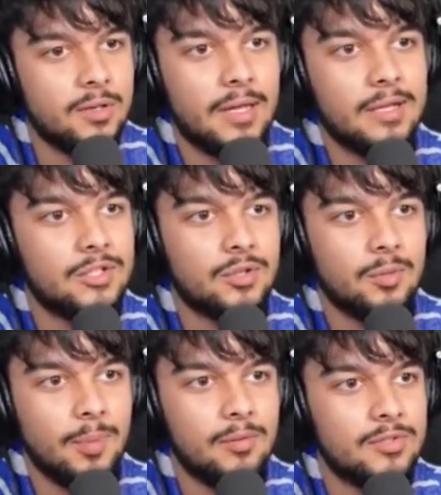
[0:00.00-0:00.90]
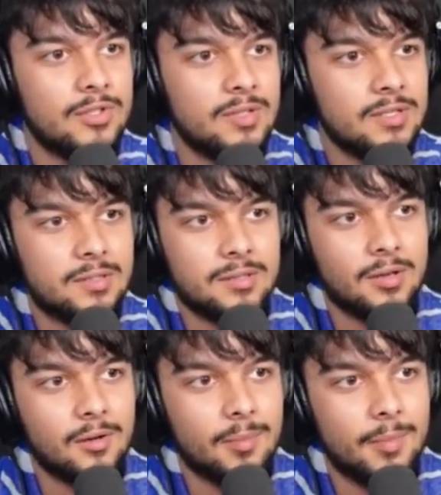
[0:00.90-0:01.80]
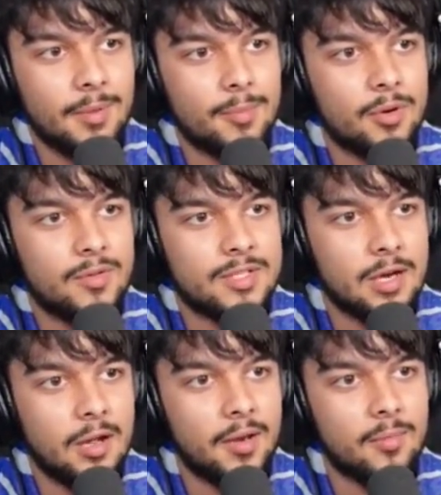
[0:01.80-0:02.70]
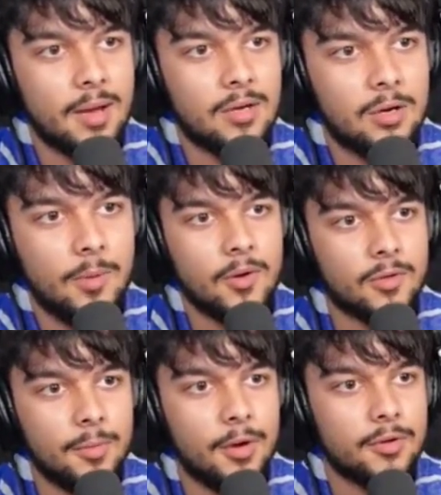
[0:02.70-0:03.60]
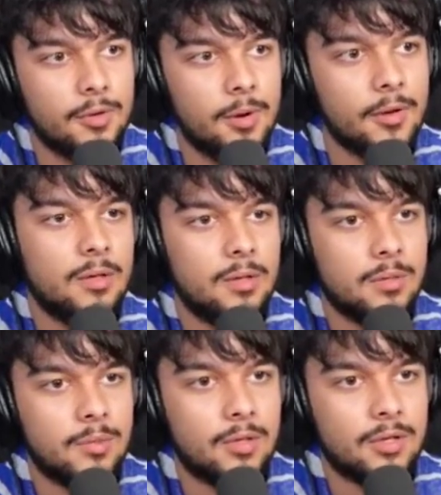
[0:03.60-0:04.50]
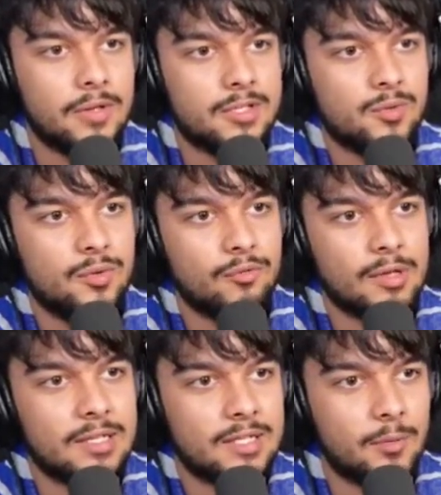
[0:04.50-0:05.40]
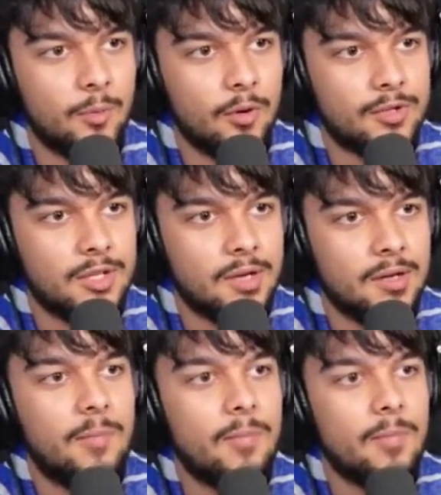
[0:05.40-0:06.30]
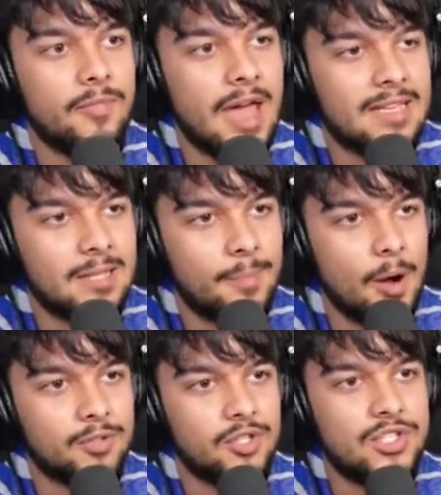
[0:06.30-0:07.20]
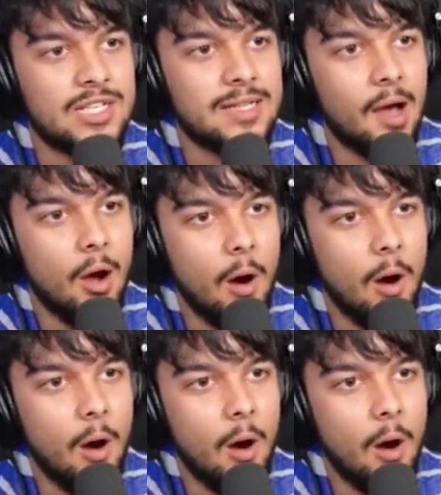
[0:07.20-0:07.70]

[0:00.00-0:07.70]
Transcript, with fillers: Are they going to show the boats in this? Uh, I'm a bit bored of this car now, man. Come on, come on, come on. But look at this, all the realistic water. There's the boat. Do you see that?